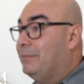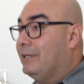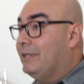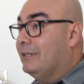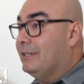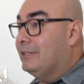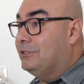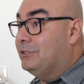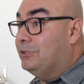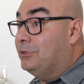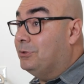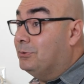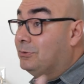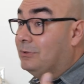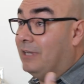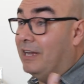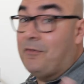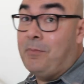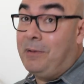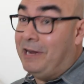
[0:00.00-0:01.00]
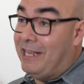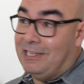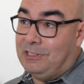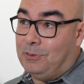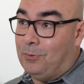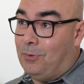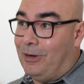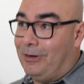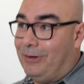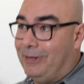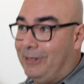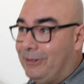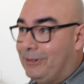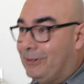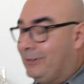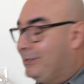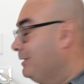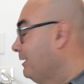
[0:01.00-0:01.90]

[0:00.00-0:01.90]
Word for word: Because you, everybody has a water heater.